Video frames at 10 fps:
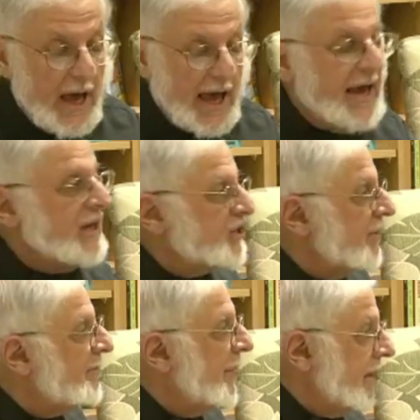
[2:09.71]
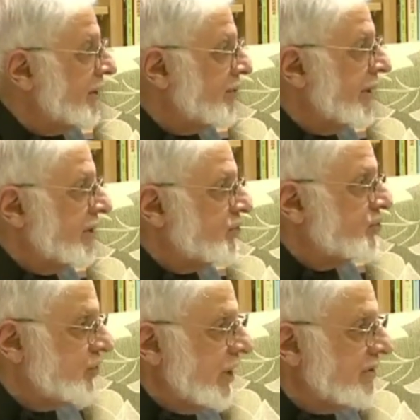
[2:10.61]
he's a pedigreed
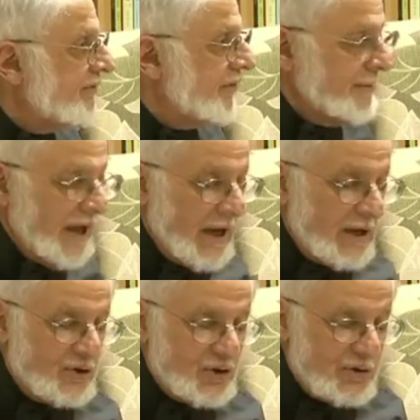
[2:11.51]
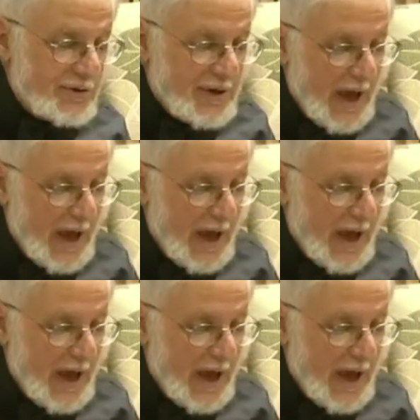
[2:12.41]
steed from the east.